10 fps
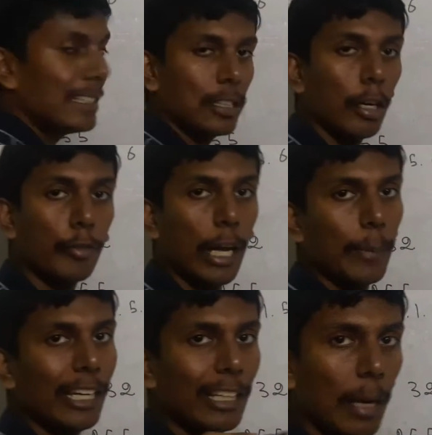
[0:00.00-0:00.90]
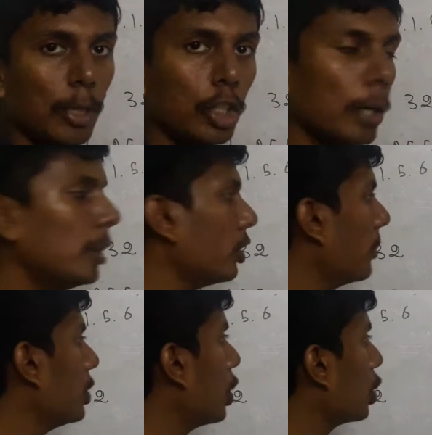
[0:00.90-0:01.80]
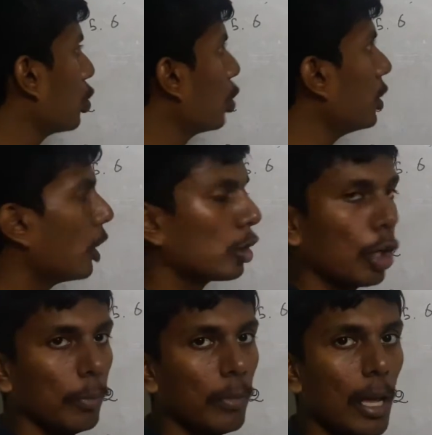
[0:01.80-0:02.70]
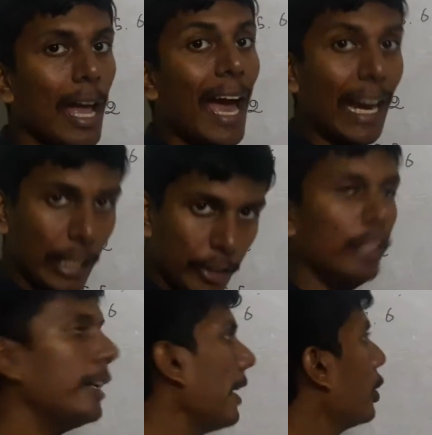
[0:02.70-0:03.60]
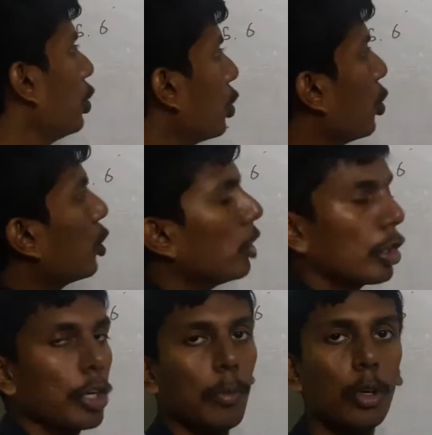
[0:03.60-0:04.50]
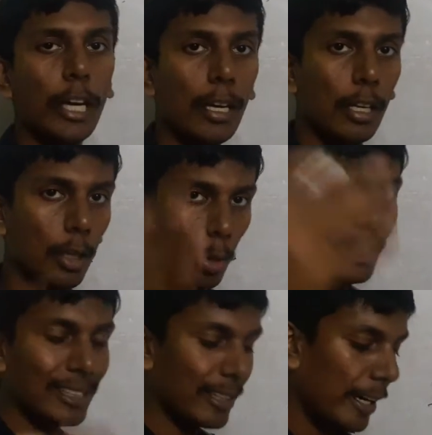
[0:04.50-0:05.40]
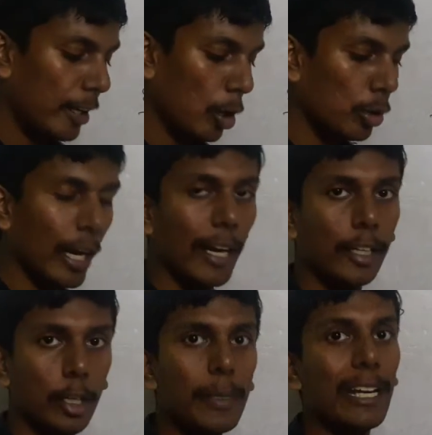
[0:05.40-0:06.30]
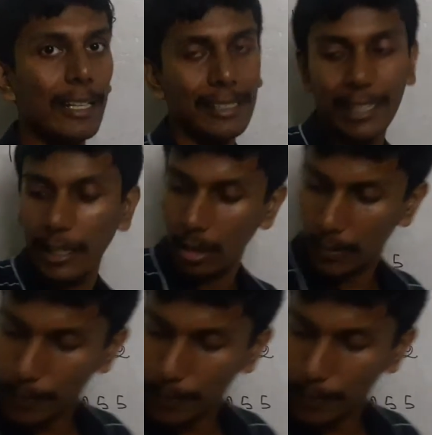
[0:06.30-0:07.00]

instead of typing www.google.com, and it will take you to google.com. Okay, now let's try it out and it will be interesting.